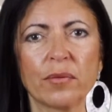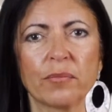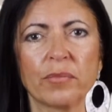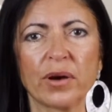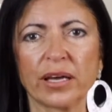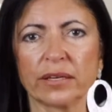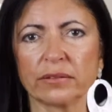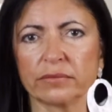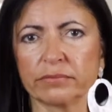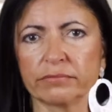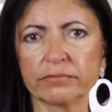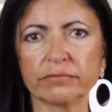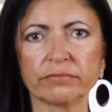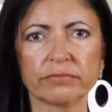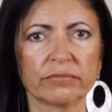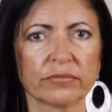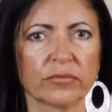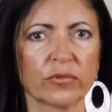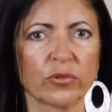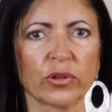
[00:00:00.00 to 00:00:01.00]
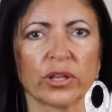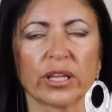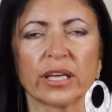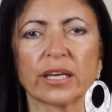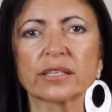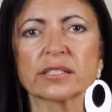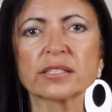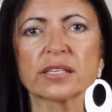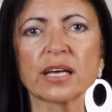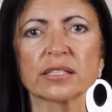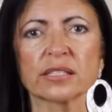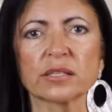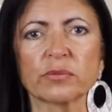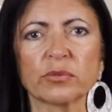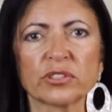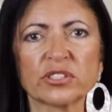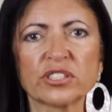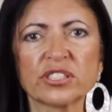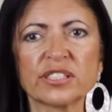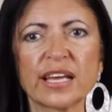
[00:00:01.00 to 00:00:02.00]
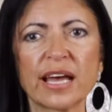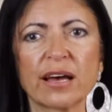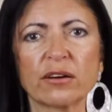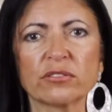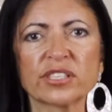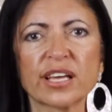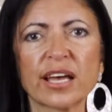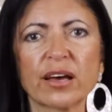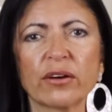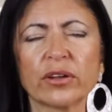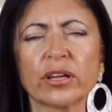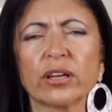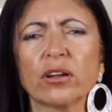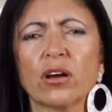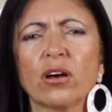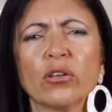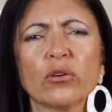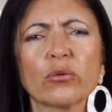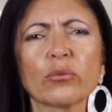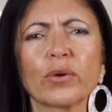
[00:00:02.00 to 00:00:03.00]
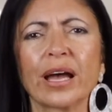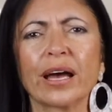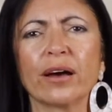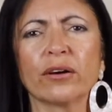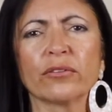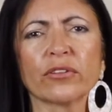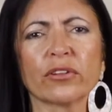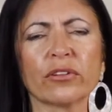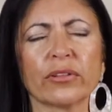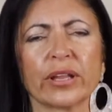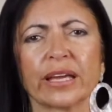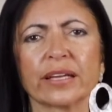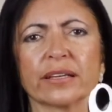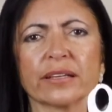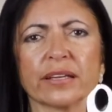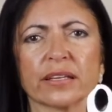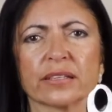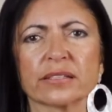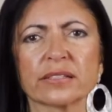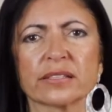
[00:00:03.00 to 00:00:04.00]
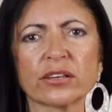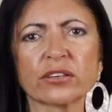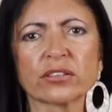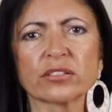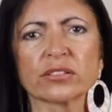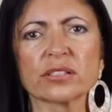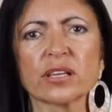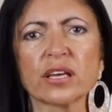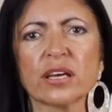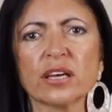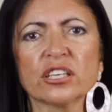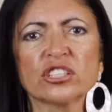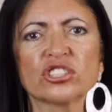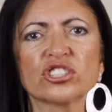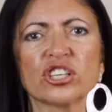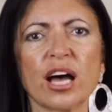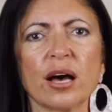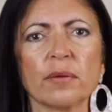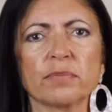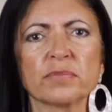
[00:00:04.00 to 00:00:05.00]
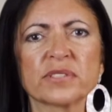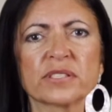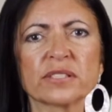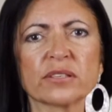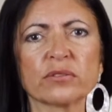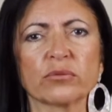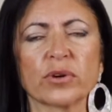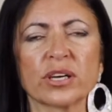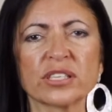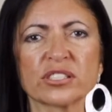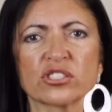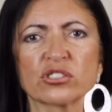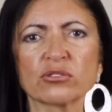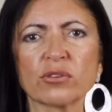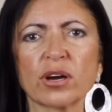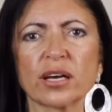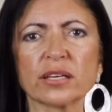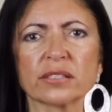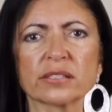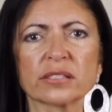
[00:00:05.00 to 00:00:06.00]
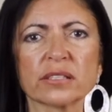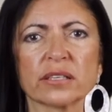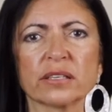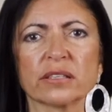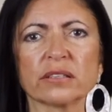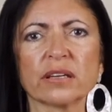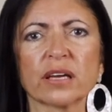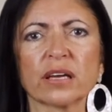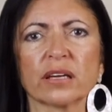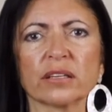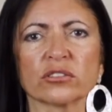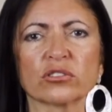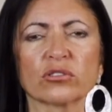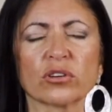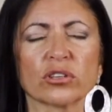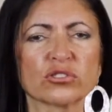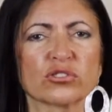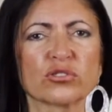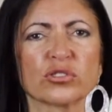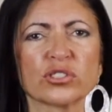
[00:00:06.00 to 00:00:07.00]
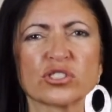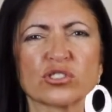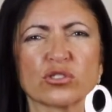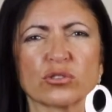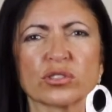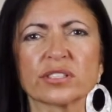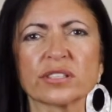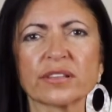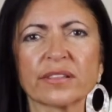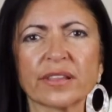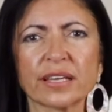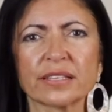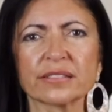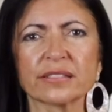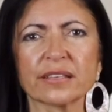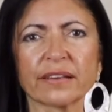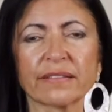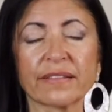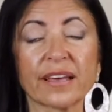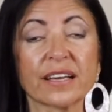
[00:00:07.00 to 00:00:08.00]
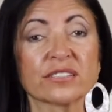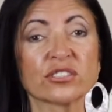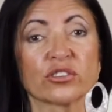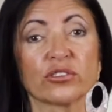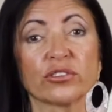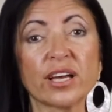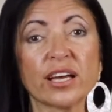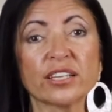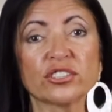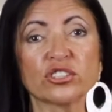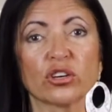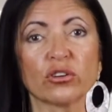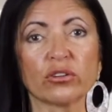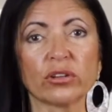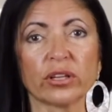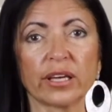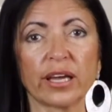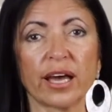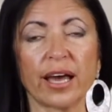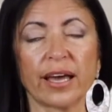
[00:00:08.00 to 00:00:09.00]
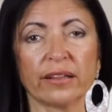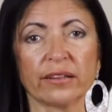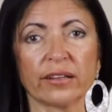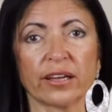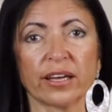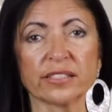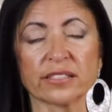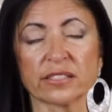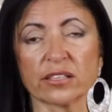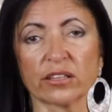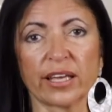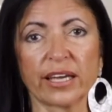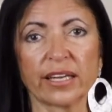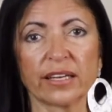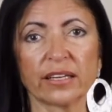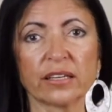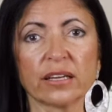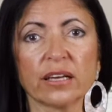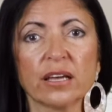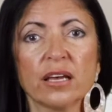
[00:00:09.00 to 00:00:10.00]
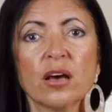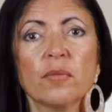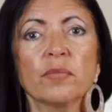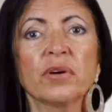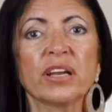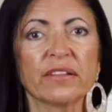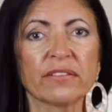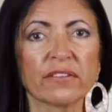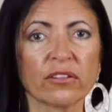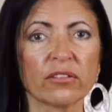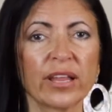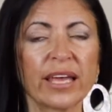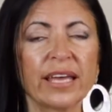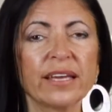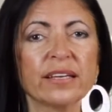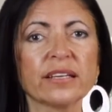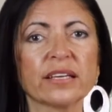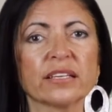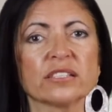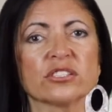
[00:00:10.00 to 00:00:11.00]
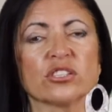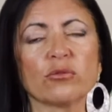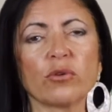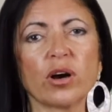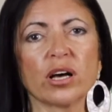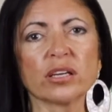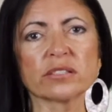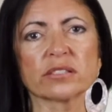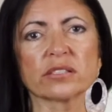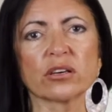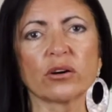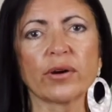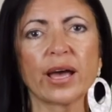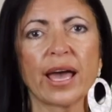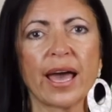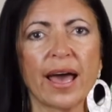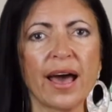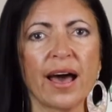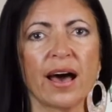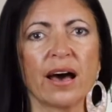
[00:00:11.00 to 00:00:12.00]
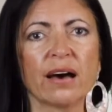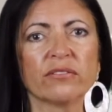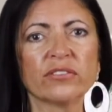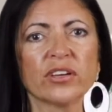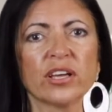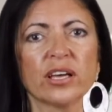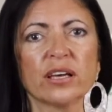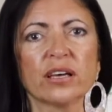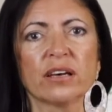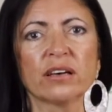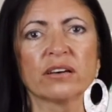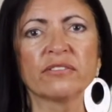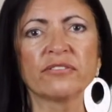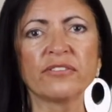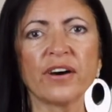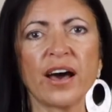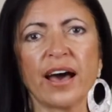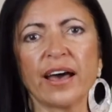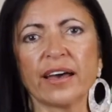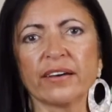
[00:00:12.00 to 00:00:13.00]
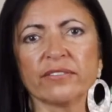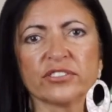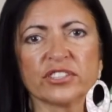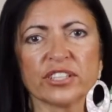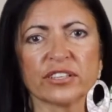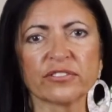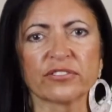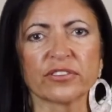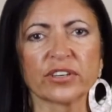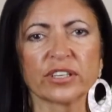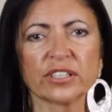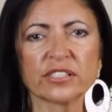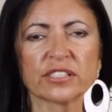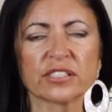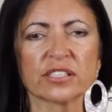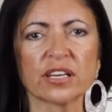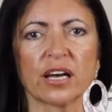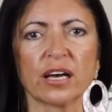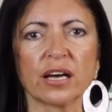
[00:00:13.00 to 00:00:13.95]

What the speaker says: but really accessible to downtown, and all around the Landings there's shops and restaurants and grocery stores and things like that, so you're not totally isolated. But in the Landings you also have 5 different